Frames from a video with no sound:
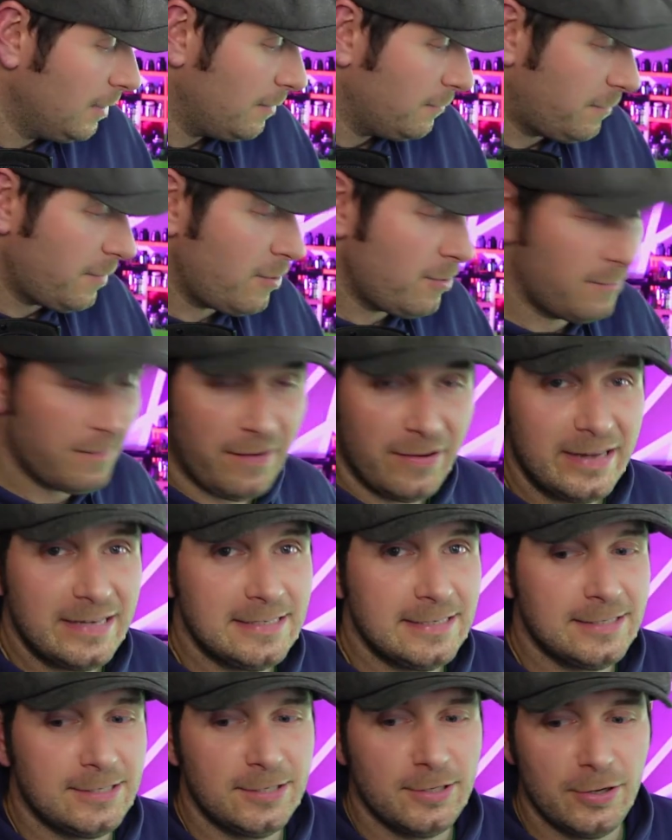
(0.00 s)
Very, very
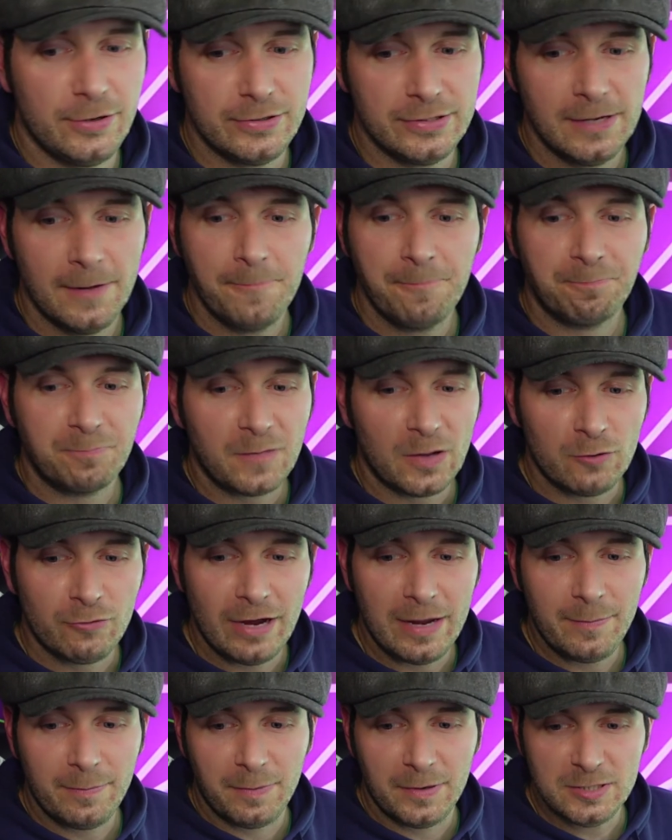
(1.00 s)
easy to use.
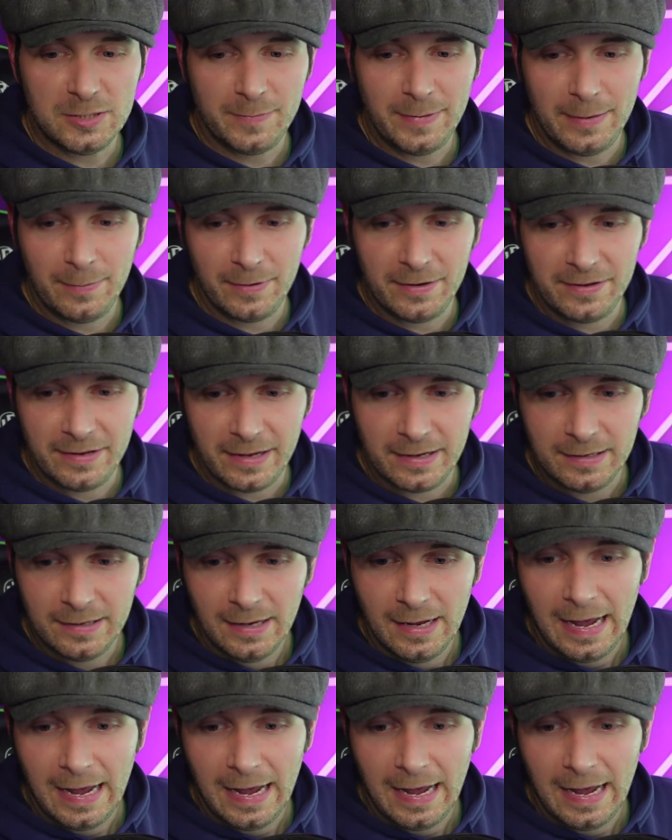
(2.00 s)
Great bunch of people in there.